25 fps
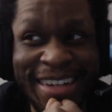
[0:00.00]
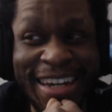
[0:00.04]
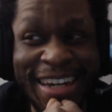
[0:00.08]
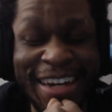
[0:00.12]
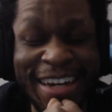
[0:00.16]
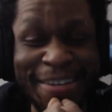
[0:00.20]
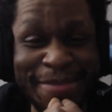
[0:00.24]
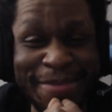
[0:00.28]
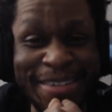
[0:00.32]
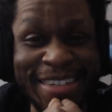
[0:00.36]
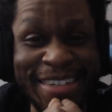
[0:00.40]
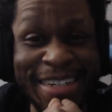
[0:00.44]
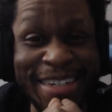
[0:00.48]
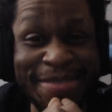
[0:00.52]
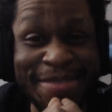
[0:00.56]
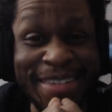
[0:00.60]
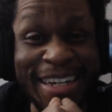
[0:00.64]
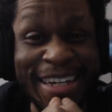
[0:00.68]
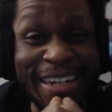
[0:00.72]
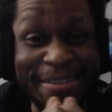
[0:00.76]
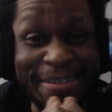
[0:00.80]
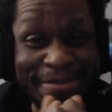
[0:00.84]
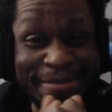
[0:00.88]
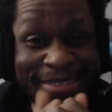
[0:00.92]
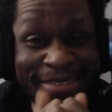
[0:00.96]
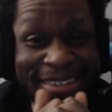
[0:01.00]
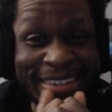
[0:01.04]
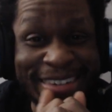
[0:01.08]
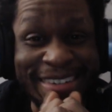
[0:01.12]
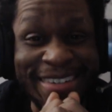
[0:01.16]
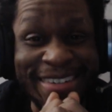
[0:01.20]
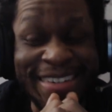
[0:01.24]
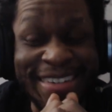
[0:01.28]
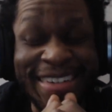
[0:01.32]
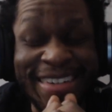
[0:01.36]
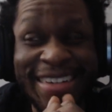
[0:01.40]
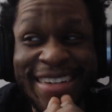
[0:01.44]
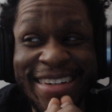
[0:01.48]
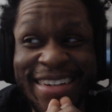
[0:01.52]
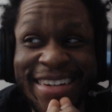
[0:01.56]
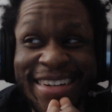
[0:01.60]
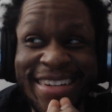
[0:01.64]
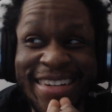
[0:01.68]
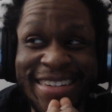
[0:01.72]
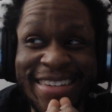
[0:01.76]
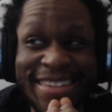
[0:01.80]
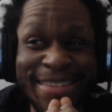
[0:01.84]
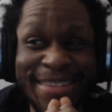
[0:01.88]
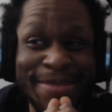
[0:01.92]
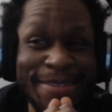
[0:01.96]
I have a bunch of games I have played,
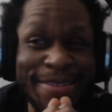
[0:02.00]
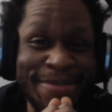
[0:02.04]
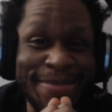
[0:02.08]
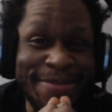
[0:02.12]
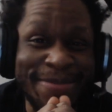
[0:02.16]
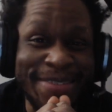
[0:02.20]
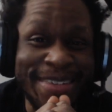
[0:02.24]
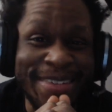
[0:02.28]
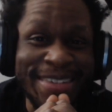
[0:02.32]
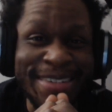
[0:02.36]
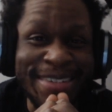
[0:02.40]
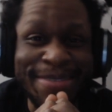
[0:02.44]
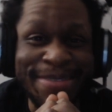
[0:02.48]
and some I haven't finished,